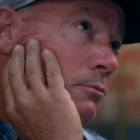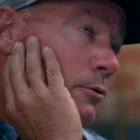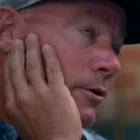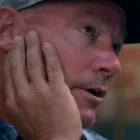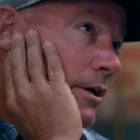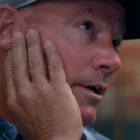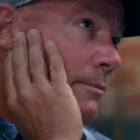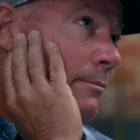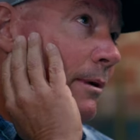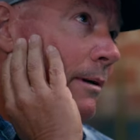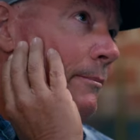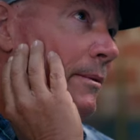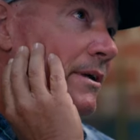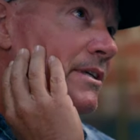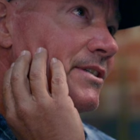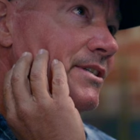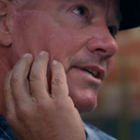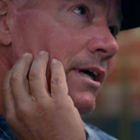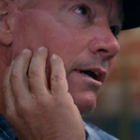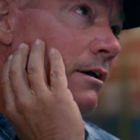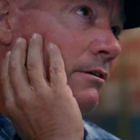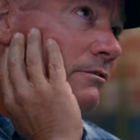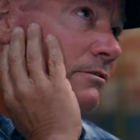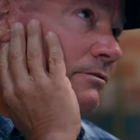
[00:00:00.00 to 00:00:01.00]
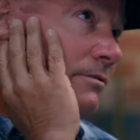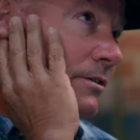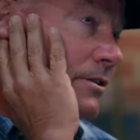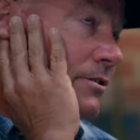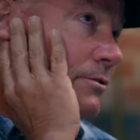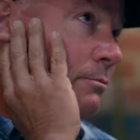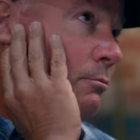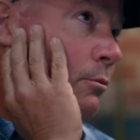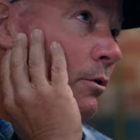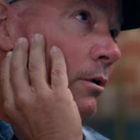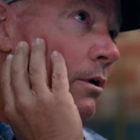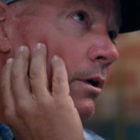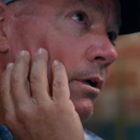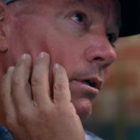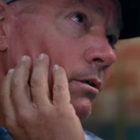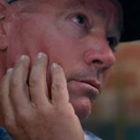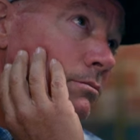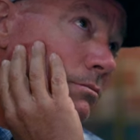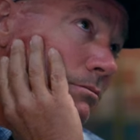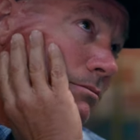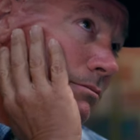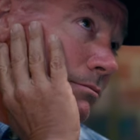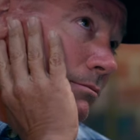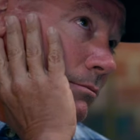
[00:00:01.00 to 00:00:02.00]
worried about myself, it was more
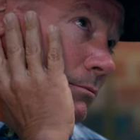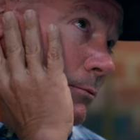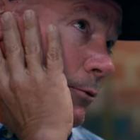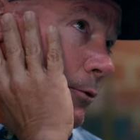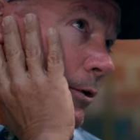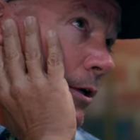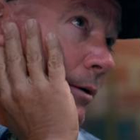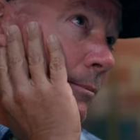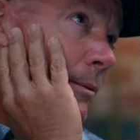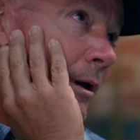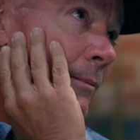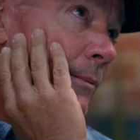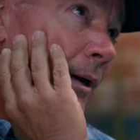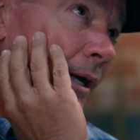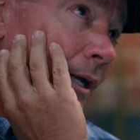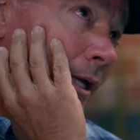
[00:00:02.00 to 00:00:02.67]
worried about